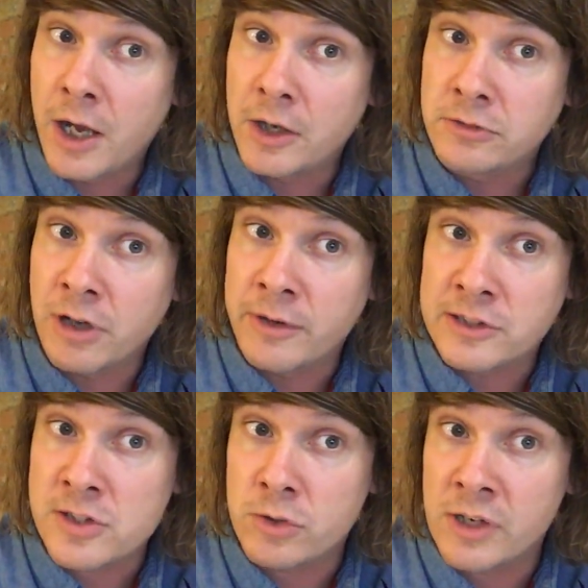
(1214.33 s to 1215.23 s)
grow. It
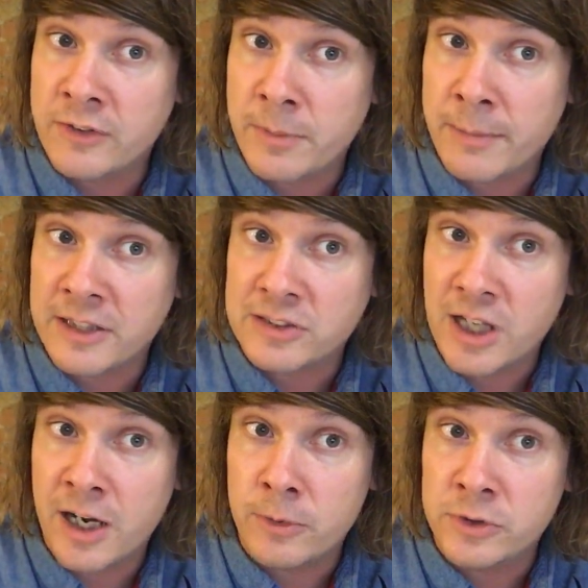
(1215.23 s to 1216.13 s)
doesn't all have to be about
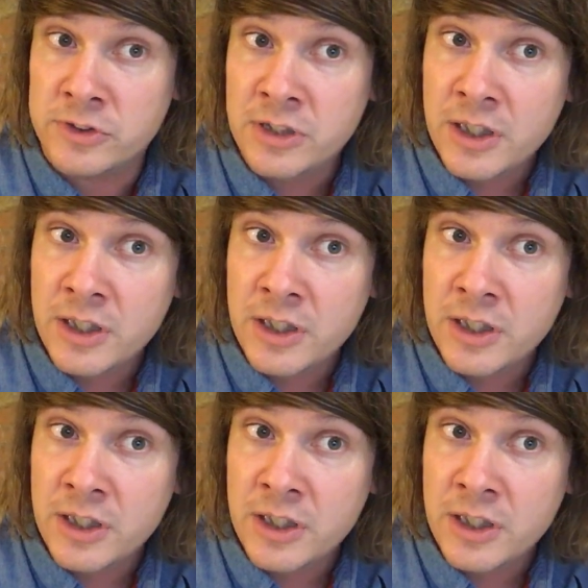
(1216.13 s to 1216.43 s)
Star Wars.